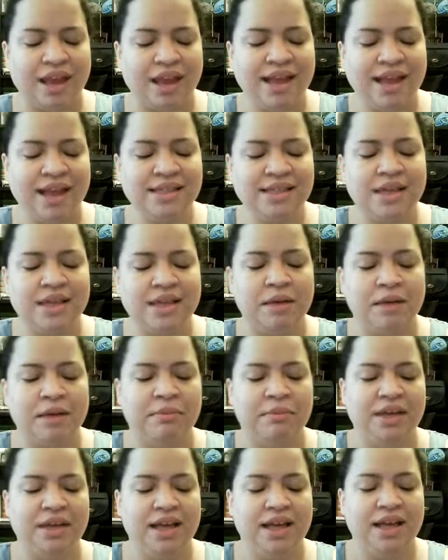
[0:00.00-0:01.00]
And
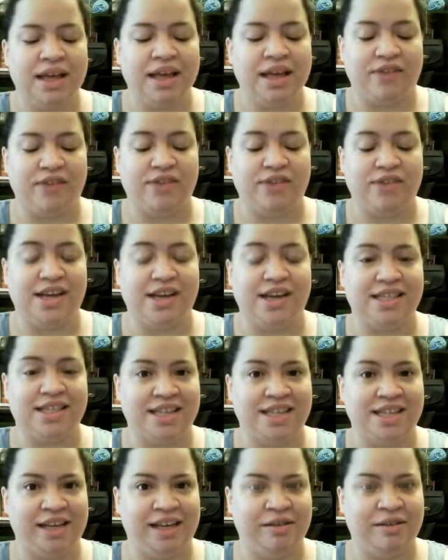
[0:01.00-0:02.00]
if you're
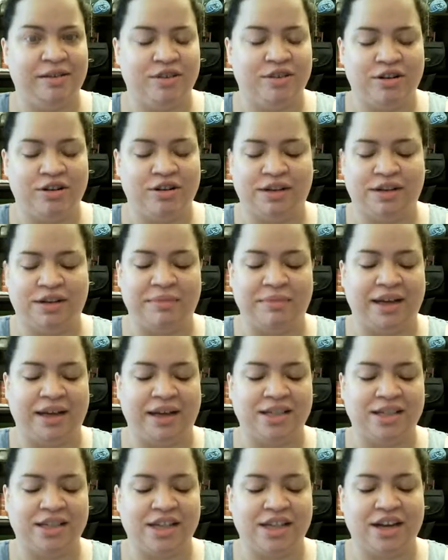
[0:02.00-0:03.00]
listening, girl, I'm
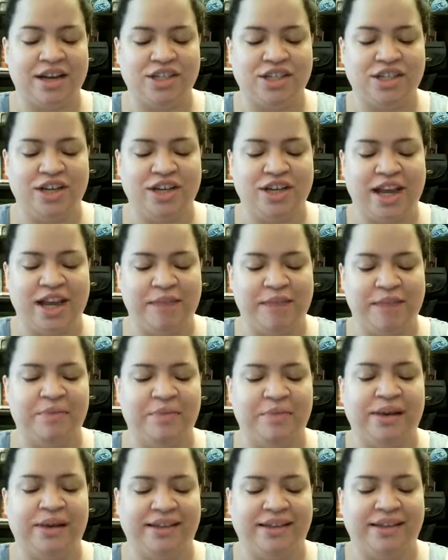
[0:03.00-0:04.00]
not gonna shout out your
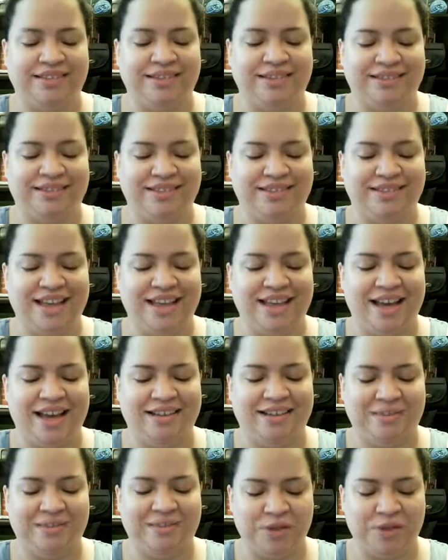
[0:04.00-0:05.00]
name, but
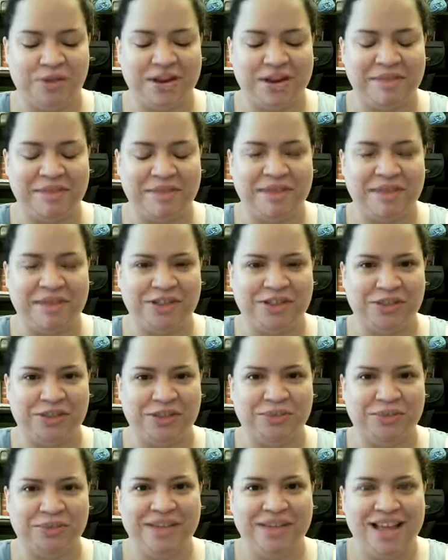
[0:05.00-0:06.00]
yeah, I'm talking about
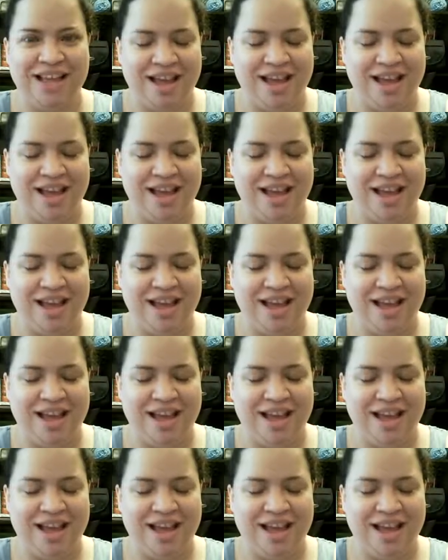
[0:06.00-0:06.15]
you.